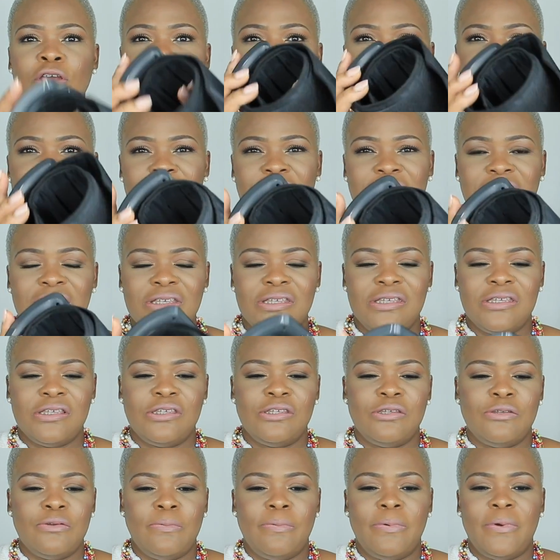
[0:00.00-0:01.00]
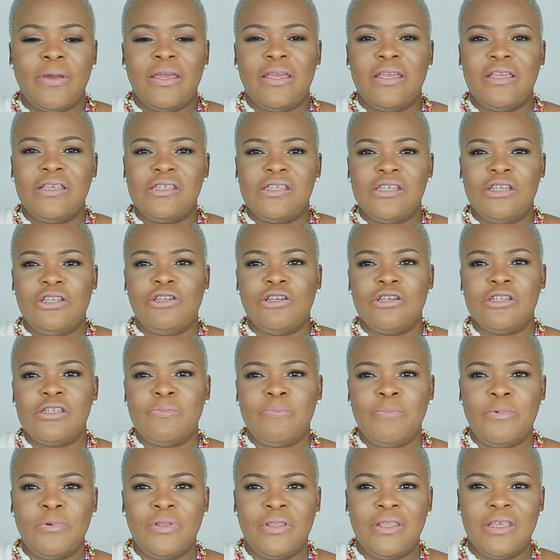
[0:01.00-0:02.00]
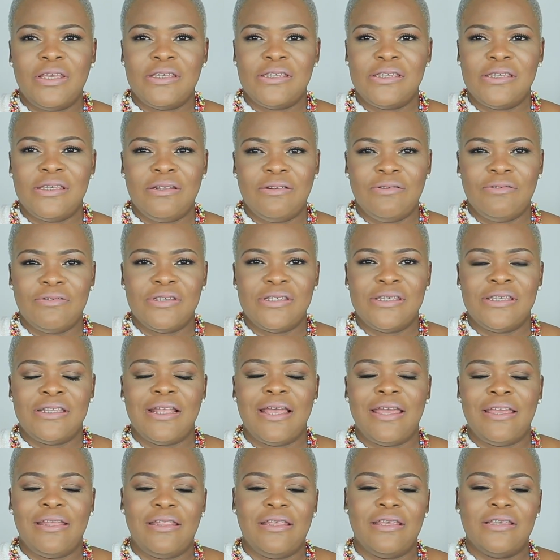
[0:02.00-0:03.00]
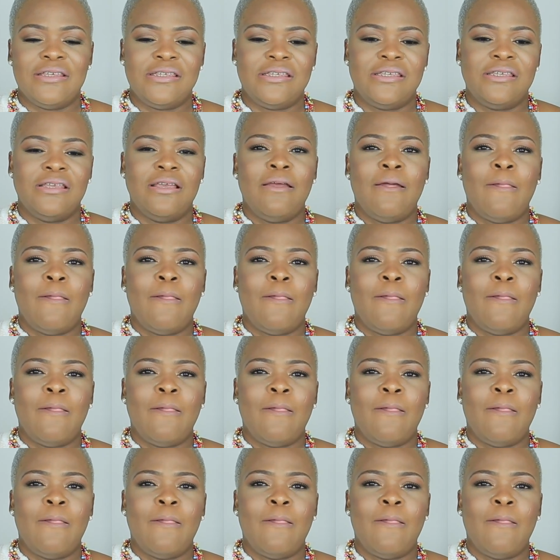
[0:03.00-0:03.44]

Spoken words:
So this is super easy. Just put this, slide this